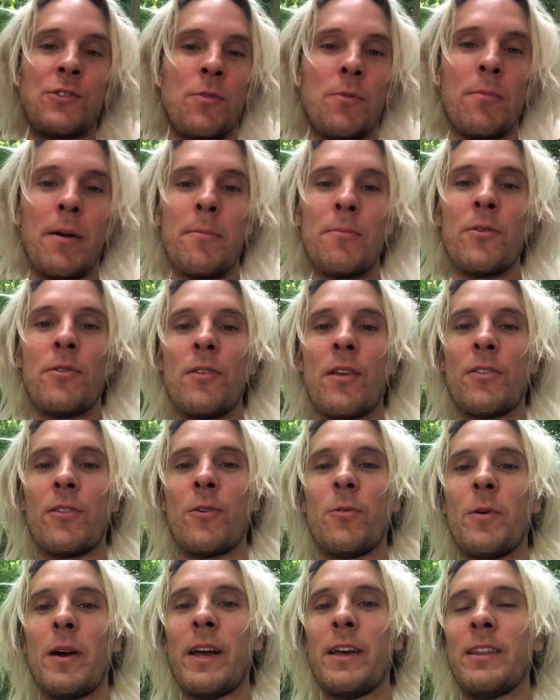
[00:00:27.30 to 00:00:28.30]
remember that the
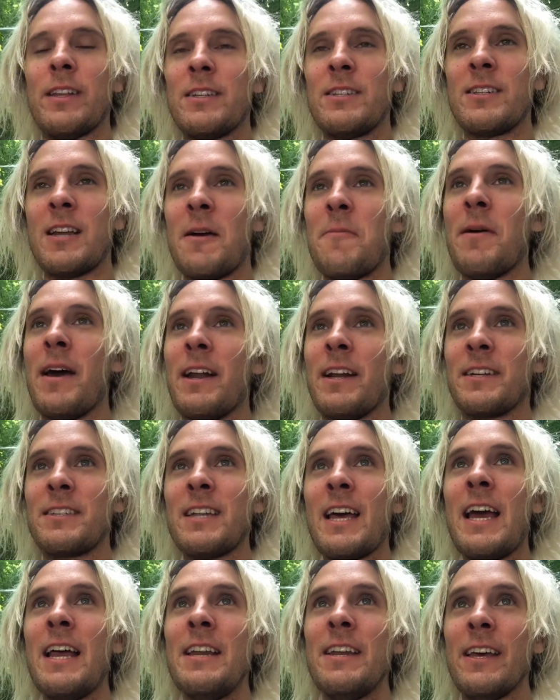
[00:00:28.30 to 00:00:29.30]
way that Cymatics
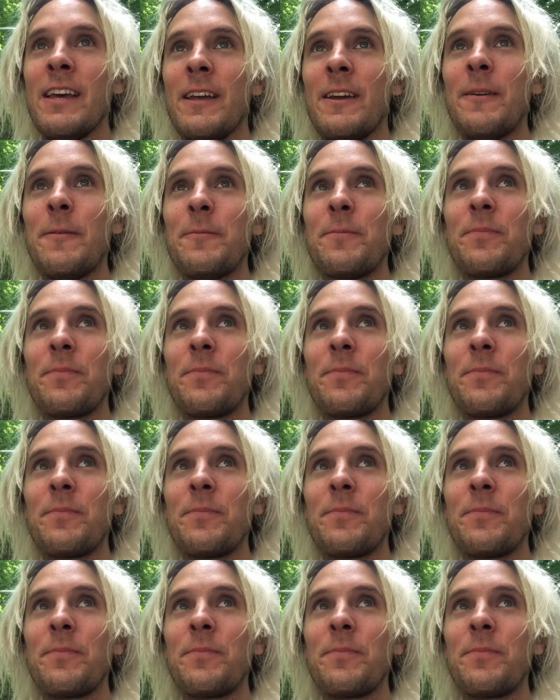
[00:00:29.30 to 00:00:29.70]
ended,